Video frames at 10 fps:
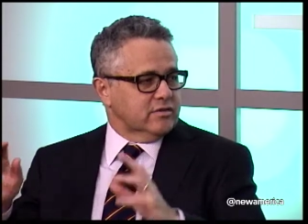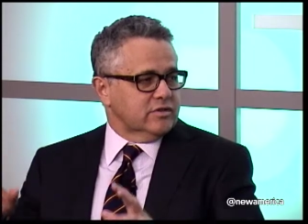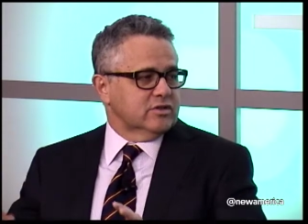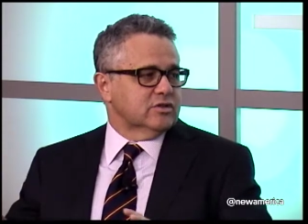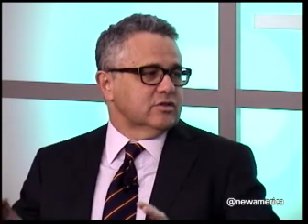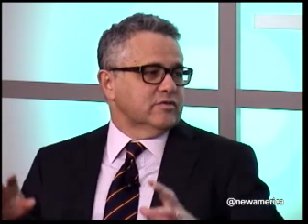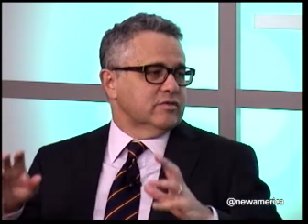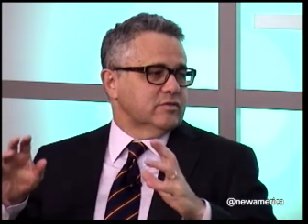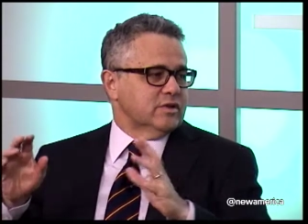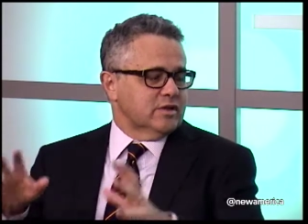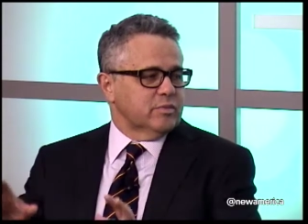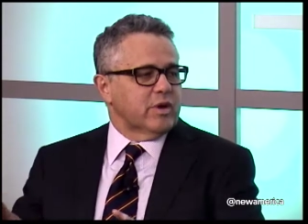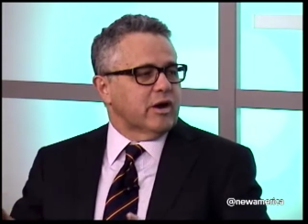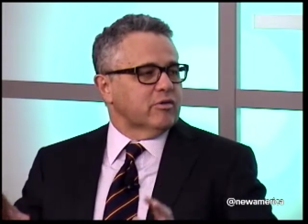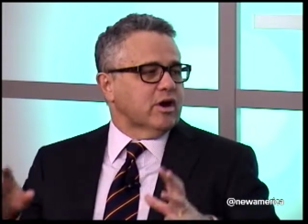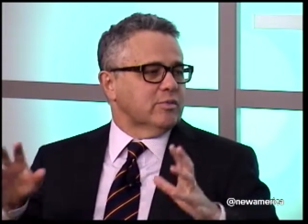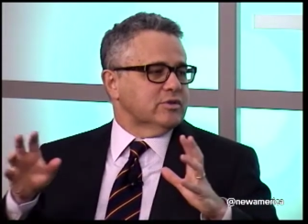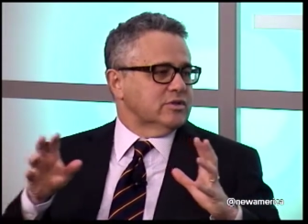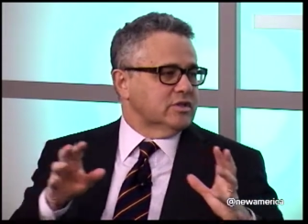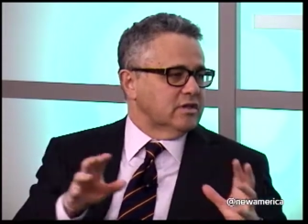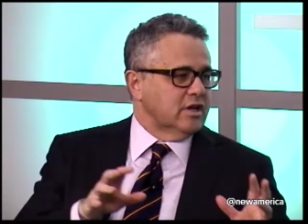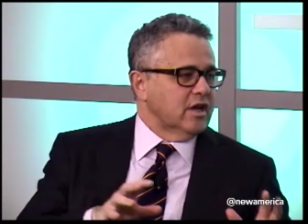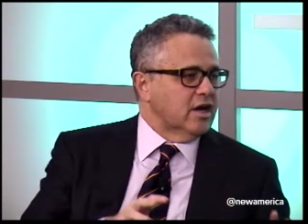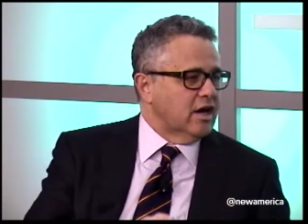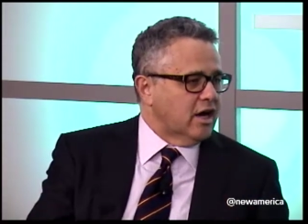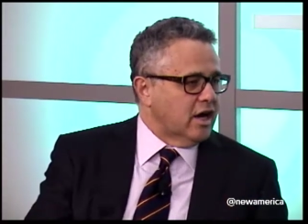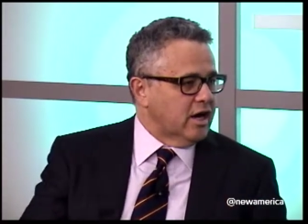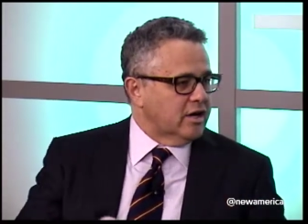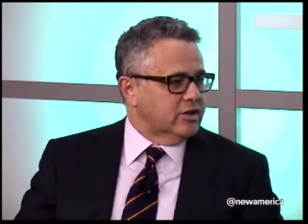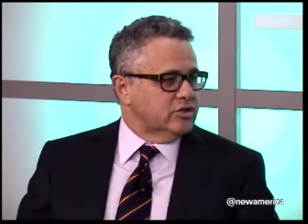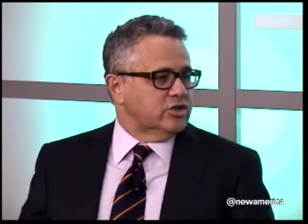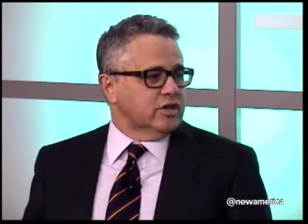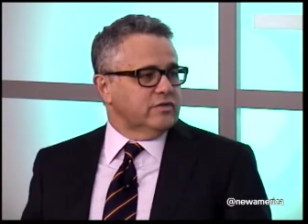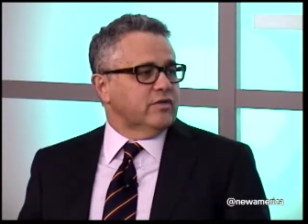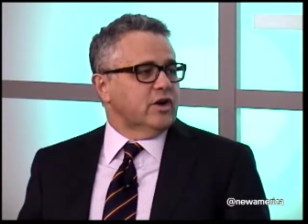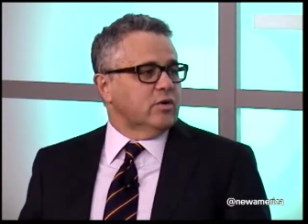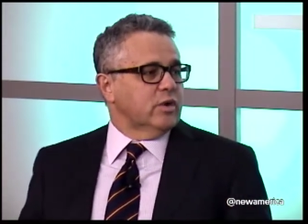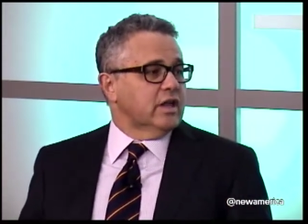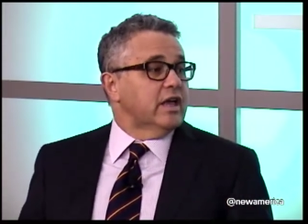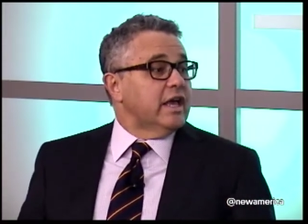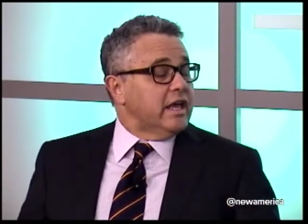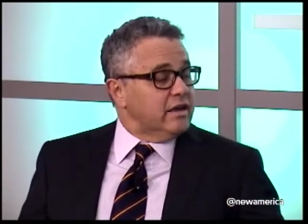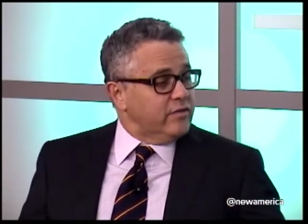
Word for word: of conservative, we think of Pat Robertson, Jerry Falwell. In